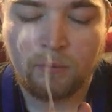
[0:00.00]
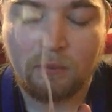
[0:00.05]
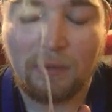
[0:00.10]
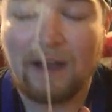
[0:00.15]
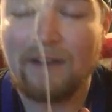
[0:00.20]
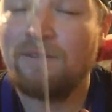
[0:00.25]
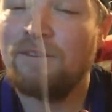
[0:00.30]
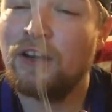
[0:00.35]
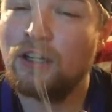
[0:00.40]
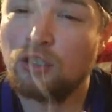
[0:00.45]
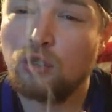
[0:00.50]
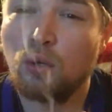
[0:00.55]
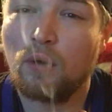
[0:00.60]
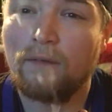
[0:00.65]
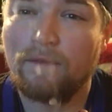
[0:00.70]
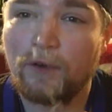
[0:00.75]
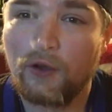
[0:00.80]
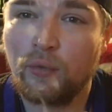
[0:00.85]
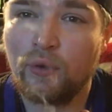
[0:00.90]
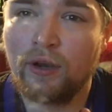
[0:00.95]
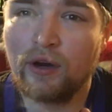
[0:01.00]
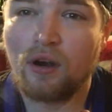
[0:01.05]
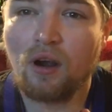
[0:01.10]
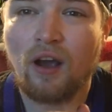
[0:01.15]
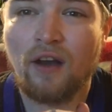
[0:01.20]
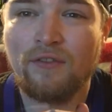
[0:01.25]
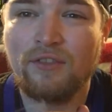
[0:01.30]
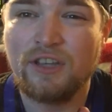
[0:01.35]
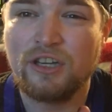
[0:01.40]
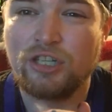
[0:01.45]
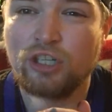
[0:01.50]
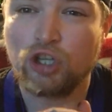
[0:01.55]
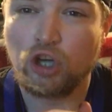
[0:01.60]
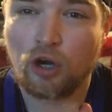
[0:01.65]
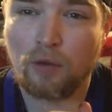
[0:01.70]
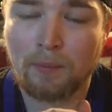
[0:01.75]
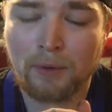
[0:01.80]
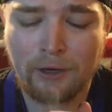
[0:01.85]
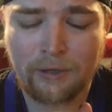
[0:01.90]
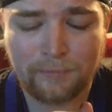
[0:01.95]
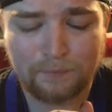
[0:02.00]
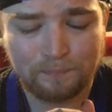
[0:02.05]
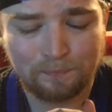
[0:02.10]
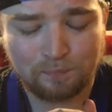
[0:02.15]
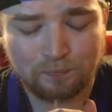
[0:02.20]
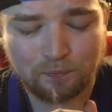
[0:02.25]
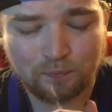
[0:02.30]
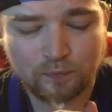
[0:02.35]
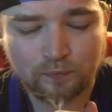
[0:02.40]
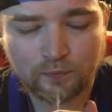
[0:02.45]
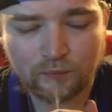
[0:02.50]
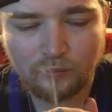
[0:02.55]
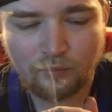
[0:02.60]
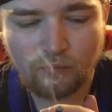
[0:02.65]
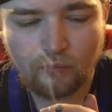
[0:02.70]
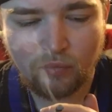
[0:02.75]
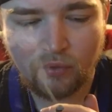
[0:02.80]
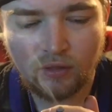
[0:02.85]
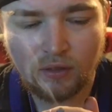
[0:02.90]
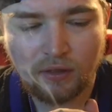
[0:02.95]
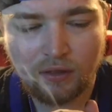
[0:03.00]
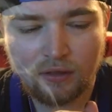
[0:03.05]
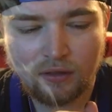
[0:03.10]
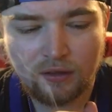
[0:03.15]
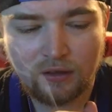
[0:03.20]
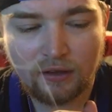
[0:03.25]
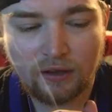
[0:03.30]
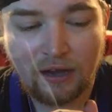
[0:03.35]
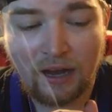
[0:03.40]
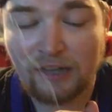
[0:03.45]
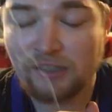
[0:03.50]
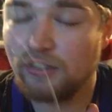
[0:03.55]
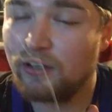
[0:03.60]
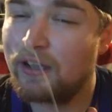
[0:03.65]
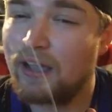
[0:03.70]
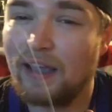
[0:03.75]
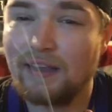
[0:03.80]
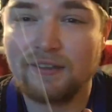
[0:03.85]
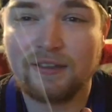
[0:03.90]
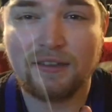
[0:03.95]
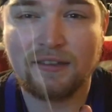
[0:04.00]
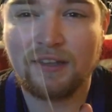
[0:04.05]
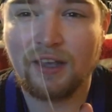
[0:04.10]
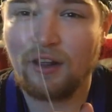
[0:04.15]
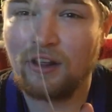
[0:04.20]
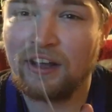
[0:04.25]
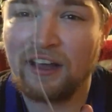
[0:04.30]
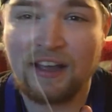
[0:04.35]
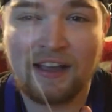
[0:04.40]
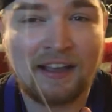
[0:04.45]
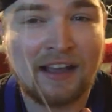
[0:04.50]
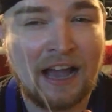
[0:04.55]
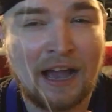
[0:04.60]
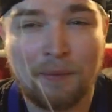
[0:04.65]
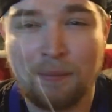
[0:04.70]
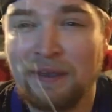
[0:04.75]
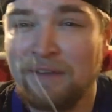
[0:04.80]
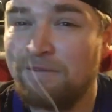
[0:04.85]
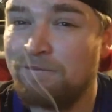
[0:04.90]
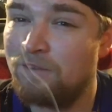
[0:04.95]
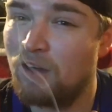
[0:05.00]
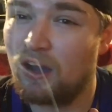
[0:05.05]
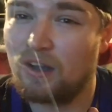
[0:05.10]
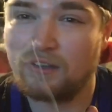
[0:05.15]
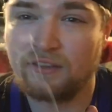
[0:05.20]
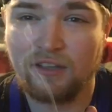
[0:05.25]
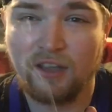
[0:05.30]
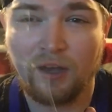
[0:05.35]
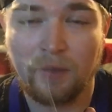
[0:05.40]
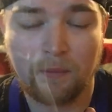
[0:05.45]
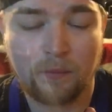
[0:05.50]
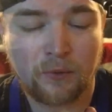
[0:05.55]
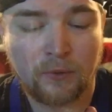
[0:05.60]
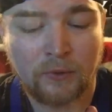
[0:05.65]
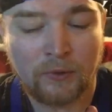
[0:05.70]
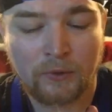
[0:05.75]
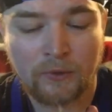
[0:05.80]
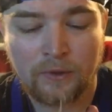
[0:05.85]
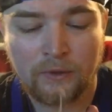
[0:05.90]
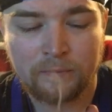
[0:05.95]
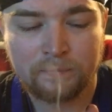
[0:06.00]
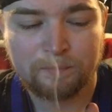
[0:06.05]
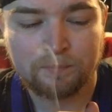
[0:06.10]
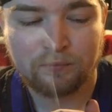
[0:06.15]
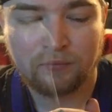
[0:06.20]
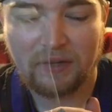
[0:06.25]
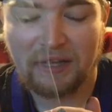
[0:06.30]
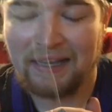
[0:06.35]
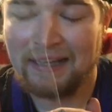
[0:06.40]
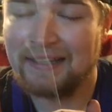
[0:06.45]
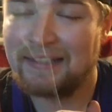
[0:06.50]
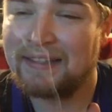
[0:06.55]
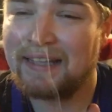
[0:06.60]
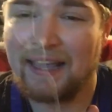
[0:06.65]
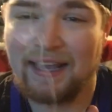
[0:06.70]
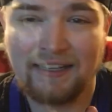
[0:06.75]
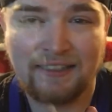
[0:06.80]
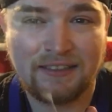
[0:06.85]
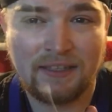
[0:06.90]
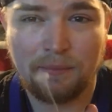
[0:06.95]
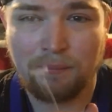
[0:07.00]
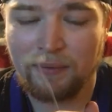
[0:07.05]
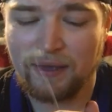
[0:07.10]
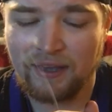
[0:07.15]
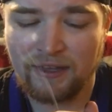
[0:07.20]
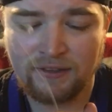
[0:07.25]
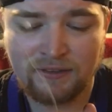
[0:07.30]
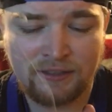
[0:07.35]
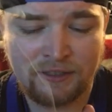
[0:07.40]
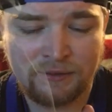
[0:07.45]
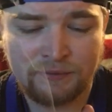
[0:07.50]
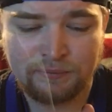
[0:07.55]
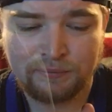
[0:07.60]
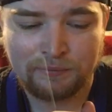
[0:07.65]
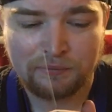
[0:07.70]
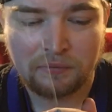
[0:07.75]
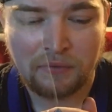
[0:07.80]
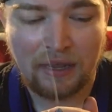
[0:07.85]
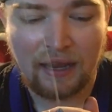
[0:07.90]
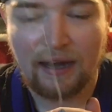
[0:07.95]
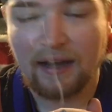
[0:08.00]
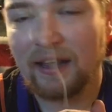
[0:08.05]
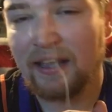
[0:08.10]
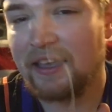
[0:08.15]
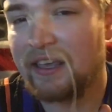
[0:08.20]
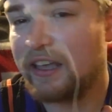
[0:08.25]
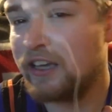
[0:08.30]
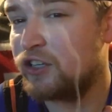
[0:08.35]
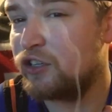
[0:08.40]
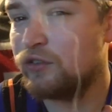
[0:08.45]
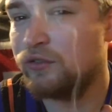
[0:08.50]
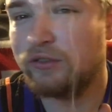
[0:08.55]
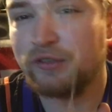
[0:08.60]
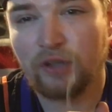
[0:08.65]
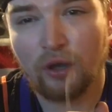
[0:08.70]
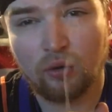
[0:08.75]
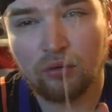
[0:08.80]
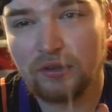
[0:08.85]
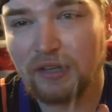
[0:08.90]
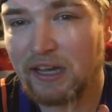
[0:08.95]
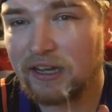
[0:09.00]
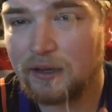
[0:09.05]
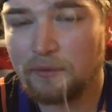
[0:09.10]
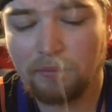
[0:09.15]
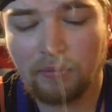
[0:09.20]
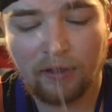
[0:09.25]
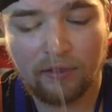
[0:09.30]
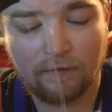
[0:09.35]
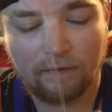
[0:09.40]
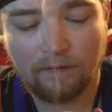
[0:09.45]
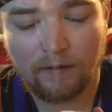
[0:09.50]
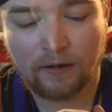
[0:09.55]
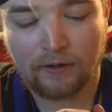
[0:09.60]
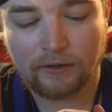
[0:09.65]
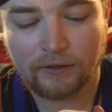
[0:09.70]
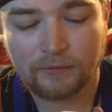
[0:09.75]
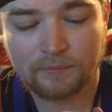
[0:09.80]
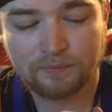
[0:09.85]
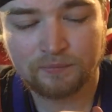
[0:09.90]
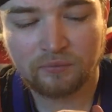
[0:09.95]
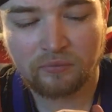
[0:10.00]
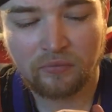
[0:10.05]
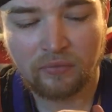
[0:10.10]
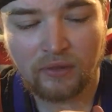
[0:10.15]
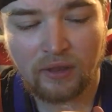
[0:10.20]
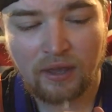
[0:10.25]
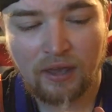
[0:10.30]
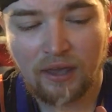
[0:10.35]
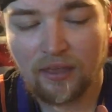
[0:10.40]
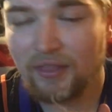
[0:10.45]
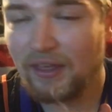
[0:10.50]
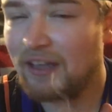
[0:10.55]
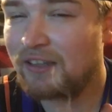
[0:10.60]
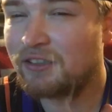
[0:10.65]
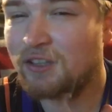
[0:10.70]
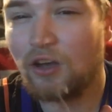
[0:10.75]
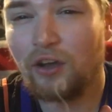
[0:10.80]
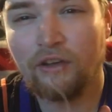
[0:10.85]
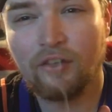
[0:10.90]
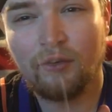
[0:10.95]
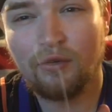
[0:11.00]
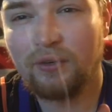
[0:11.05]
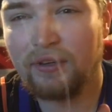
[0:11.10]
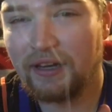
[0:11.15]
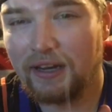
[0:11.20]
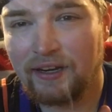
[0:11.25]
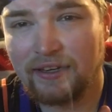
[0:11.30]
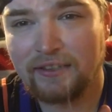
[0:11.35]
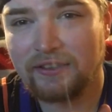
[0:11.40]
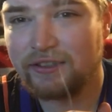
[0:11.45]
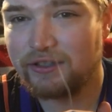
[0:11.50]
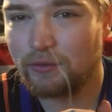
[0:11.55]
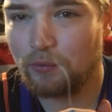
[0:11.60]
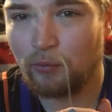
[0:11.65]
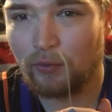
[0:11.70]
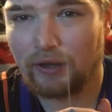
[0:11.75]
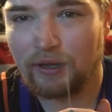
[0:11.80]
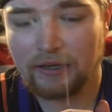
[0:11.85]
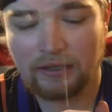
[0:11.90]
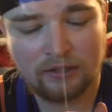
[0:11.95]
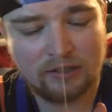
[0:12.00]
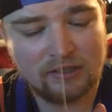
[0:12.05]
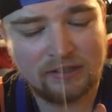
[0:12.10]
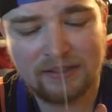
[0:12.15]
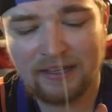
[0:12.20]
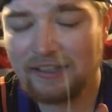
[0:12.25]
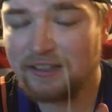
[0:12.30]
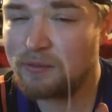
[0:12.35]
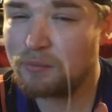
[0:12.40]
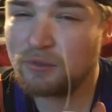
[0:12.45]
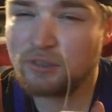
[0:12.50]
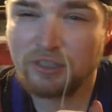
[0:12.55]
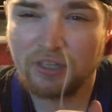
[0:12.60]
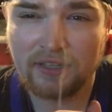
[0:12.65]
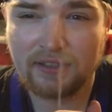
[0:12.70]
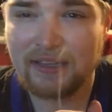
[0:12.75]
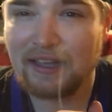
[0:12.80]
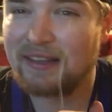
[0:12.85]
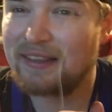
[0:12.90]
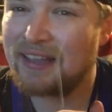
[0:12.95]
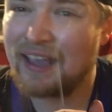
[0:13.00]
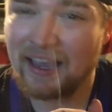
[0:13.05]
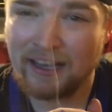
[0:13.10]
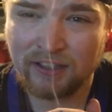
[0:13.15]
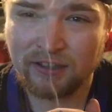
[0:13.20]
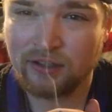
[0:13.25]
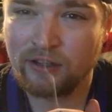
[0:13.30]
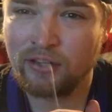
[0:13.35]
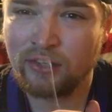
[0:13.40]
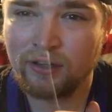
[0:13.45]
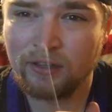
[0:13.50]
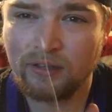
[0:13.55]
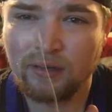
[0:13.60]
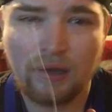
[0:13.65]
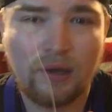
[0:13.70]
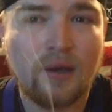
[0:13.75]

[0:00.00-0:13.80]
my official review here of this Sherbet, as you guys can tell, it got me fucked up. It tastes amazing and it gets you stoned like a motherfucker. And that's all you need in some weed. You just need some shit that tastes good